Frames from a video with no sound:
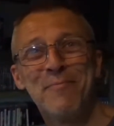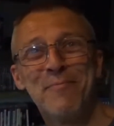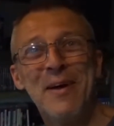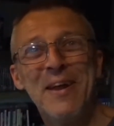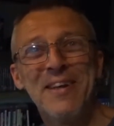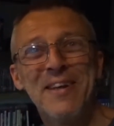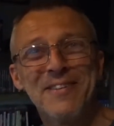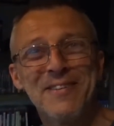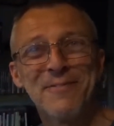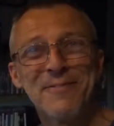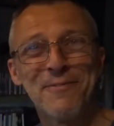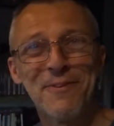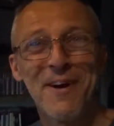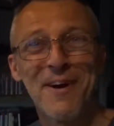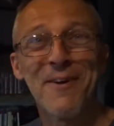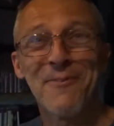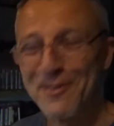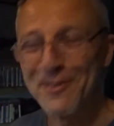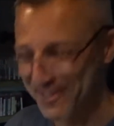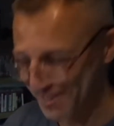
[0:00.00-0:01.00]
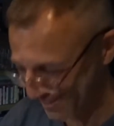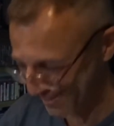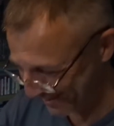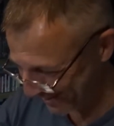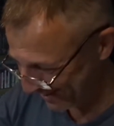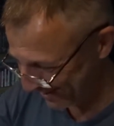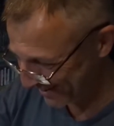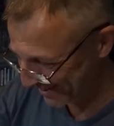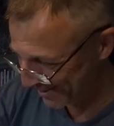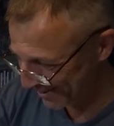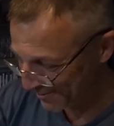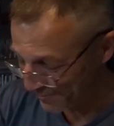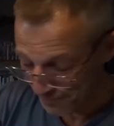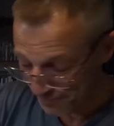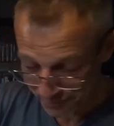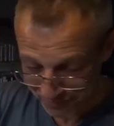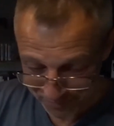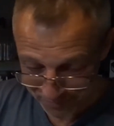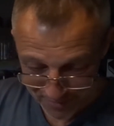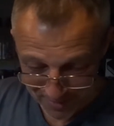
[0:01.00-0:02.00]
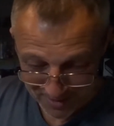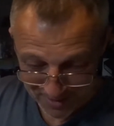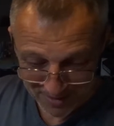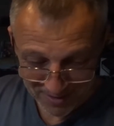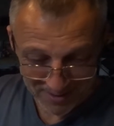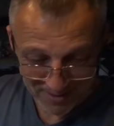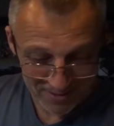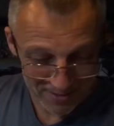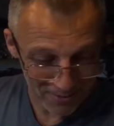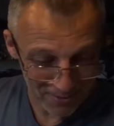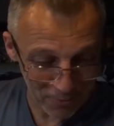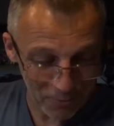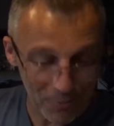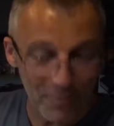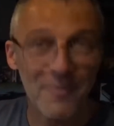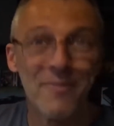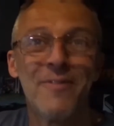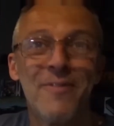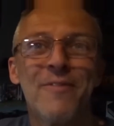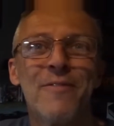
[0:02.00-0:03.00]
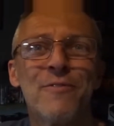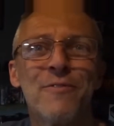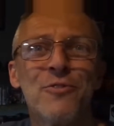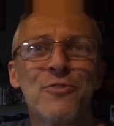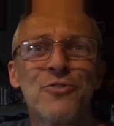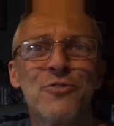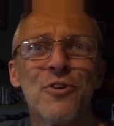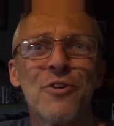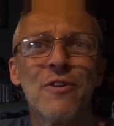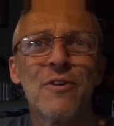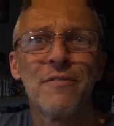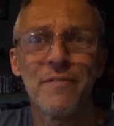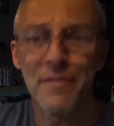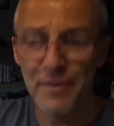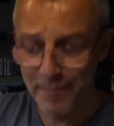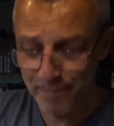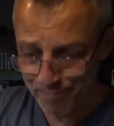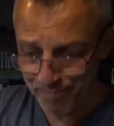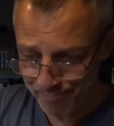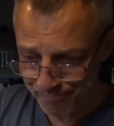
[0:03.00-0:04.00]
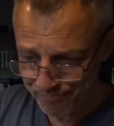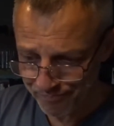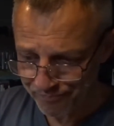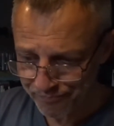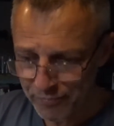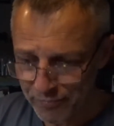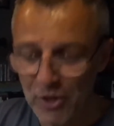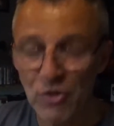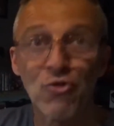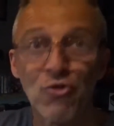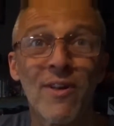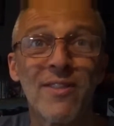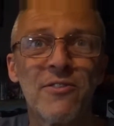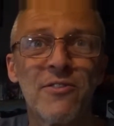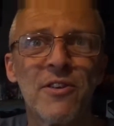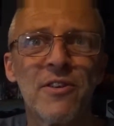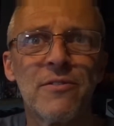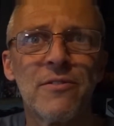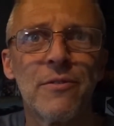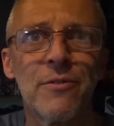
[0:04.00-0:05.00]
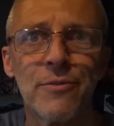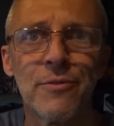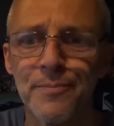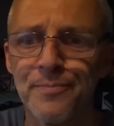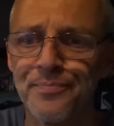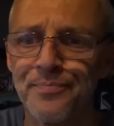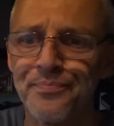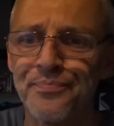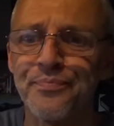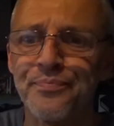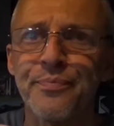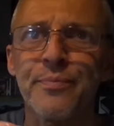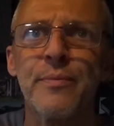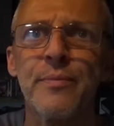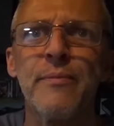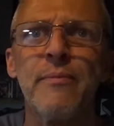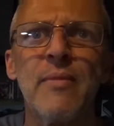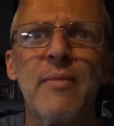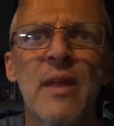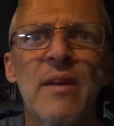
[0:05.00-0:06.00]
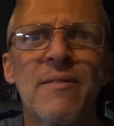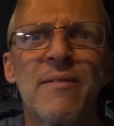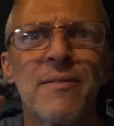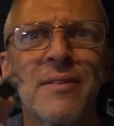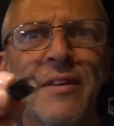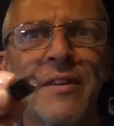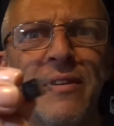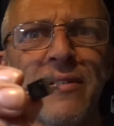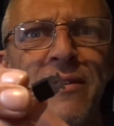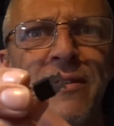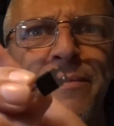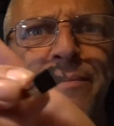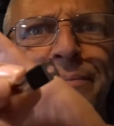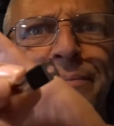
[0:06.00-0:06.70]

had this for hours. So I just took off the transistors. It's these.